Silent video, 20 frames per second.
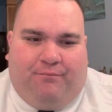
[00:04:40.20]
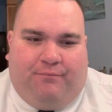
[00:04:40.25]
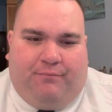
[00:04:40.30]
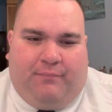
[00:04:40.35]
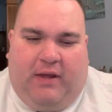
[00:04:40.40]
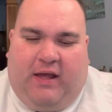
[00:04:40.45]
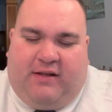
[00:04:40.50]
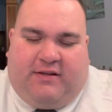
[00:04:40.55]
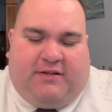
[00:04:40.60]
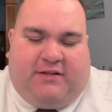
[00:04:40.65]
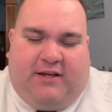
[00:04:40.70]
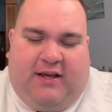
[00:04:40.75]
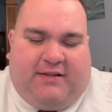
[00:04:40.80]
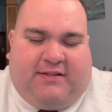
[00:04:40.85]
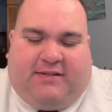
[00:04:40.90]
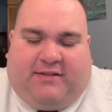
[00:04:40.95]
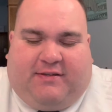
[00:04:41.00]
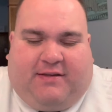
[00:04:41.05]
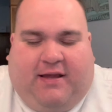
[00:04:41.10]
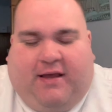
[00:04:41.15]
it's
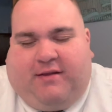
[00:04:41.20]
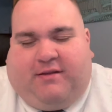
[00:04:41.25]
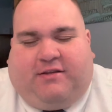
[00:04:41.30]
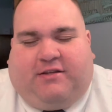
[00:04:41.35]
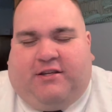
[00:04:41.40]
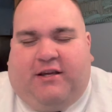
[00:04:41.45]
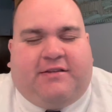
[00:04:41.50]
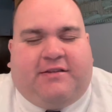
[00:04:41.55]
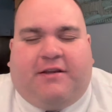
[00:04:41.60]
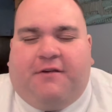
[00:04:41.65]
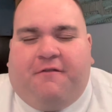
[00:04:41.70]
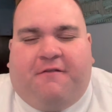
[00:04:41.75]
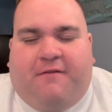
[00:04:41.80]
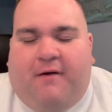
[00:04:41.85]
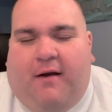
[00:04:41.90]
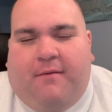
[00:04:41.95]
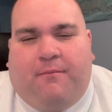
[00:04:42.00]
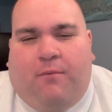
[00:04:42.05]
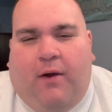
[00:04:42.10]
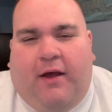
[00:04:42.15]
just a
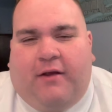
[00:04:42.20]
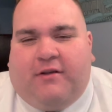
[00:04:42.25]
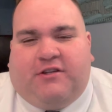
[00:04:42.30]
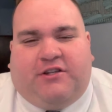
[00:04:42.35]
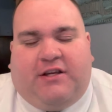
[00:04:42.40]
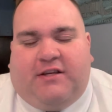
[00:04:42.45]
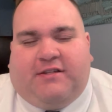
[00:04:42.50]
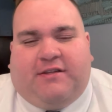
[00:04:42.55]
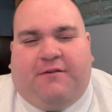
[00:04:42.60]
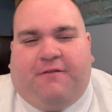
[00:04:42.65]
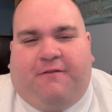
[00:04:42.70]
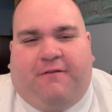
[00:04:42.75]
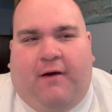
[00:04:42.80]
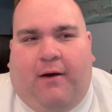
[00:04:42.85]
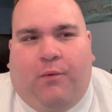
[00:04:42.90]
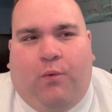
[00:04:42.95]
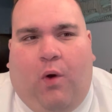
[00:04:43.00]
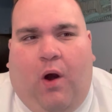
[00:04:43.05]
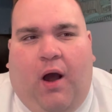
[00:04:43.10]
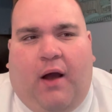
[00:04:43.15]
fun
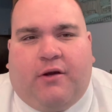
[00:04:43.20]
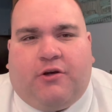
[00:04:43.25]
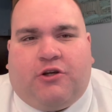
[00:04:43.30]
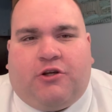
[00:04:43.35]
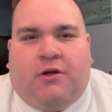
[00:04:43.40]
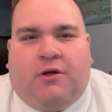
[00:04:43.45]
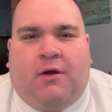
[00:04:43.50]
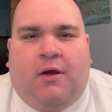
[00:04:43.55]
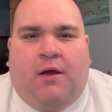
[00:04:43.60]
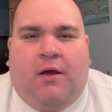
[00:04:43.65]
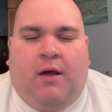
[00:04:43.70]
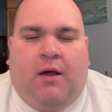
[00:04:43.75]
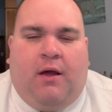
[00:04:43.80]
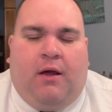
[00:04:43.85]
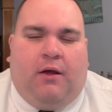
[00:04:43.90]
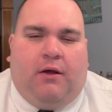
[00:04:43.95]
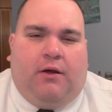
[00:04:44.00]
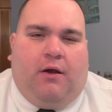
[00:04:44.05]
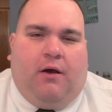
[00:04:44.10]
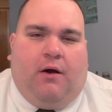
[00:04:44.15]
watch.
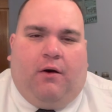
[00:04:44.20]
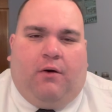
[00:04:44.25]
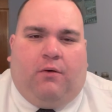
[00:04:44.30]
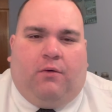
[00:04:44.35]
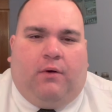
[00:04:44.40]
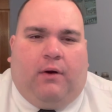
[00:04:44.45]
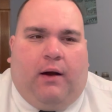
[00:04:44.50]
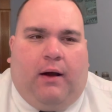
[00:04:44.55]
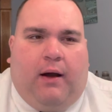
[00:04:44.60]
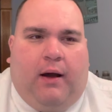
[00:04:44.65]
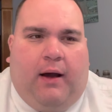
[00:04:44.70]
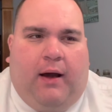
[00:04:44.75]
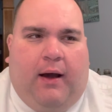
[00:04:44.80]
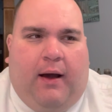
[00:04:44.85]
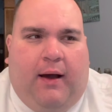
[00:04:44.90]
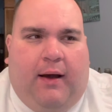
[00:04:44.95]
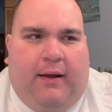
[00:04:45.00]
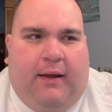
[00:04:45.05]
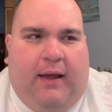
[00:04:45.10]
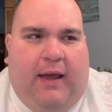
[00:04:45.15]
You know,
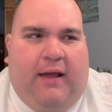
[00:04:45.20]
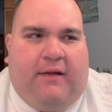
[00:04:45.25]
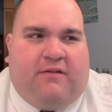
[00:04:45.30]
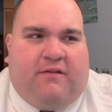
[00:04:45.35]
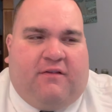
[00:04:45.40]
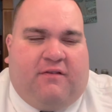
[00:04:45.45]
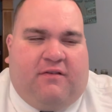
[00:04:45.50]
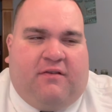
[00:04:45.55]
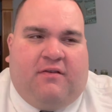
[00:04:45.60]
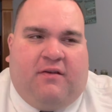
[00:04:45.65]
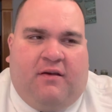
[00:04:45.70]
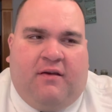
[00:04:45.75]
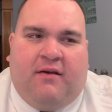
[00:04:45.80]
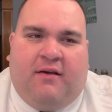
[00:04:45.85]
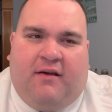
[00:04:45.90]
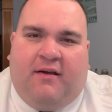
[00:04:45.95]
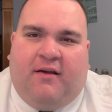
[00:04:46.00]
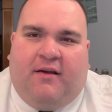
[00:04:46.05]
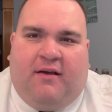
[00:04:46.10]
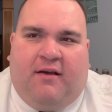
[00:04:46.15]
it's
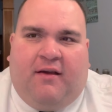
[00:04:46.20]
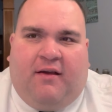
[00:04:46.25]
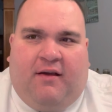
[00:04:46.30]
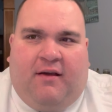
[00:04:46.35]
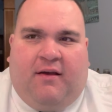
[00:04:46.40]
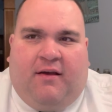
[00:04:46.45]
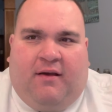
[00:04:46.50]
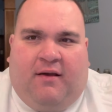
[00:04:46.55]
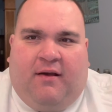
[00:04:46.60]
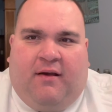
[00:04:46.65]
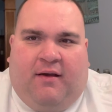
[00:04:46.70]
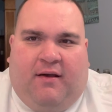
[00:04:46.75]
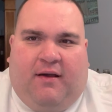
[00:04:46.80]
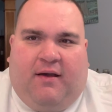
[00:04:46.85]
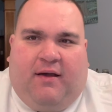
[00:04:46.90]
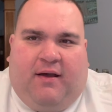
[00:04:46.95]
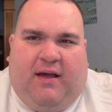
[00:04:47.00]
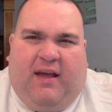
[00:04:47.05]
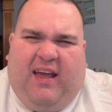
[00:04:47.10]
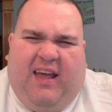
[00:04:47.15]

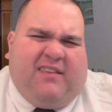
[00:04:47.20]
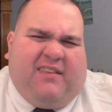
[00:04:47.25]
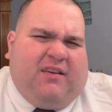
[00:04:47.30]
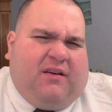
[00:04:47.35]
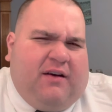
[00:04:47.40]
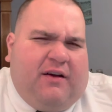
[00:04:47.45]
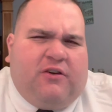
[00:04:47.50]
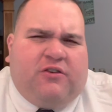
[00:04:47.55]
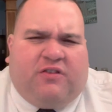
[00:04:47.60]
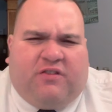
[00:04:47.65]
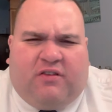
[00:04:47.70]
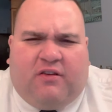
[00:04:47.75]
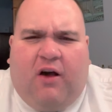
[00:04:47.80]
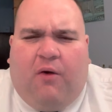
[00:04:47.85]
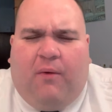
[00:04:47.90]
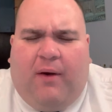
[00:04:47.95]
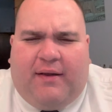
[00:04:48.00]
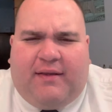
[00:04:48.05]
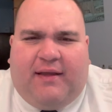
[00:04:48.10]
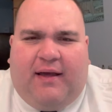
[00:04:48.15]
a little
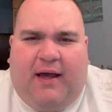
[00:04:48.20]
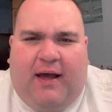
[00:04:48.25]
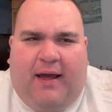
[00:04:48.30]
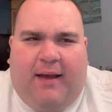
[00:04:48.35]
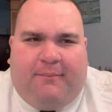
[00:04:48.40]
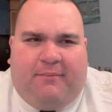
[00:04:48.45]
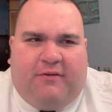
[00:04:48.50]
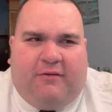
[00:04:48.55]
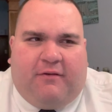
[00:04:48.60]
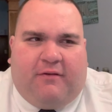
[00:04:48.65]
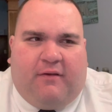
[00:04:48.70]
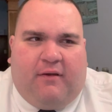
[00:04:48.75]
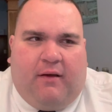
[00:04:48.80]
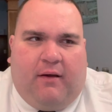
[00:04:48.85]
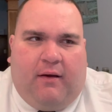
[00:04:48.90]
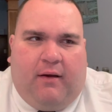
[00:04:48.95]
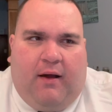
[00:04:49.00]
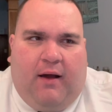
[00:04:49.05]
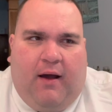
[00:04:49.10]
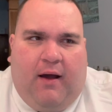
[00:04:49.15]
slow at times.
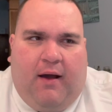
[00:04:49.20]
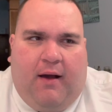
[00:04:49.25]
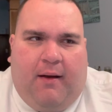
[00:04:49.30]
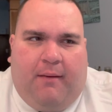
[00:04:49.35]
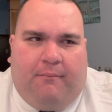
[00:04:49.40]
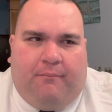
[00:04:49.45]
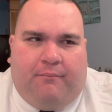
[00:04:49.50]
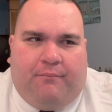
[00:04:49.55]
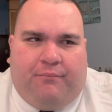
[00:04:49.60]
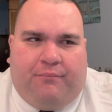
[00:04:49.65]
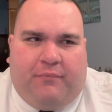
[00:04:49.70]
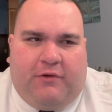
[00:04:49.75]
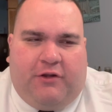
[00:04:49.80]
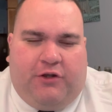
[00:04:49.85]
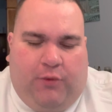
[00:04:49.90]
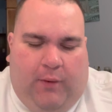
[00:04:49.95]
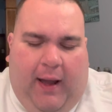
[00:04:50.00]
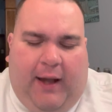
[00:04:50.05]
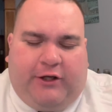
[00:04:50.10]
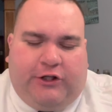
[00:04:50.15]

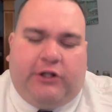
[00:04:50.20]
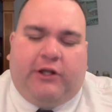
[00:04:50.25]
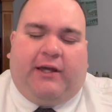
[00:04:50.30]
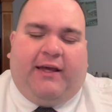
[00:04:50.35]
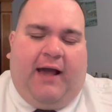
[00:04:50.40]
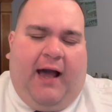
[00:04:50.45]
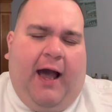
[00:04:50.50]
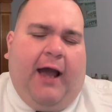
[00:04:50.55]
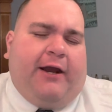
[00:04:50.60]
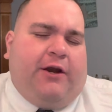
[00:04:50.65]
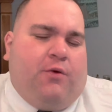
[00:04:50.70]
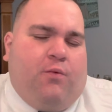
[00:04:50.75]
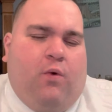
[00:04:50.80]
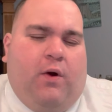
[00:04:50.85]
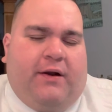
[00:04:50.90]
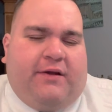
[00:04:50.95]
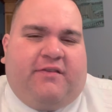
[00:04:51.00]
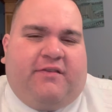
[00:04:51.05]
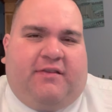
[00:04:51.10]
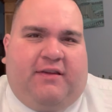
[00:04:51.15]
You actually kind of
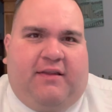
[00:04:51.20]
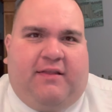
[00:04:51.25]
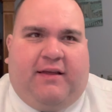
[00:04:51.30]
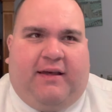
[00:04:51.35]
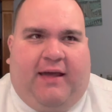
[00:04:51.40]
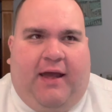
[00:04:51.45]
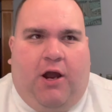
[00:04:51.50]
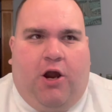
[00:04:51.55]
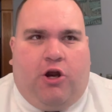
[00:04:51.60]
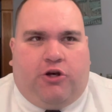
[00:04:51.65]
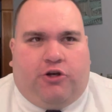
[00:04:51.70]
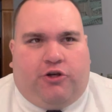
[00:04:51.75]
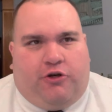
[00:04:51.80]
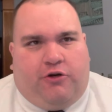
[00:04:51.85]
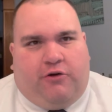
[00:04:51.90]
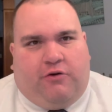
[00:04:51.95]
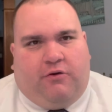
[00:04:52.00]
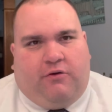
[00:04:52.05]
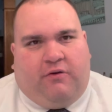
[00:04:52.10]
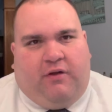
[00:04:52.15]
want to see the
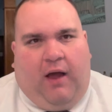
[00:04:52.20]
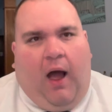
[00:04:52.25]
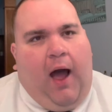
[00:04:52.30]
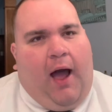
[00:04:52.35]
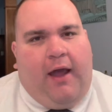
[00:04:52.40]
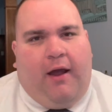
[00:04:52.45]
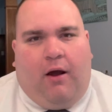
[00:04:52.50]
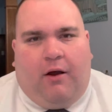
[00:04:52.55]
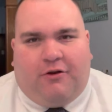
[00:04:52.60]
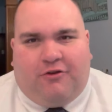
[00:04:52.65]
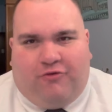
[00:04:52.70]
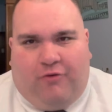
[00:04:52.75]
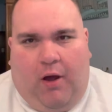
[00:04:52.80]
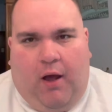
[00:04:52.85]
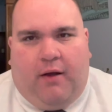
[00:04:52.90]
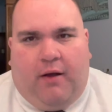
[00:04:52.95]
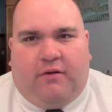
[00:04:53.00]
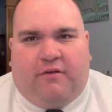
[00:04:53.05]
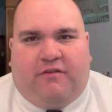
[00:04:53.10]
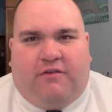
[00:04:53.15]
characters high on
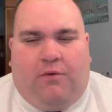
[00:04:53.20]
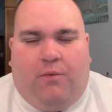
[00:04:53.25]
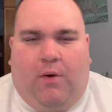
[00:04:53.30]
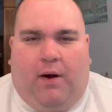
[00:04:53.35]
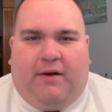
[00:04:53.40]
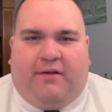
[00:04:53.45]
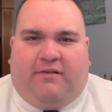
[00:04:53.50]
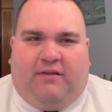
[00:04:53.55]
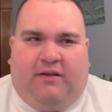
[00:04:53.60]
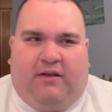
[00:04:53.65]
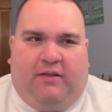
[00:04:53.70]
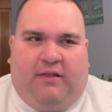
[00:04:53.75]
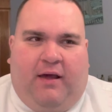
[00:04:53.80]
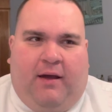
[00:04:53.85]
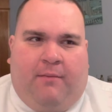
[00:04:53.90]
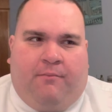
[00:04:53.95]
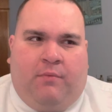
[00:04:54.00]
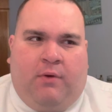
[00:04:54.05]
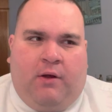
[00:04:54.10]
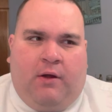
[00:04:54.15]
drugs. You want to see
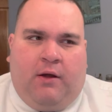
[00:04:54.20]
them,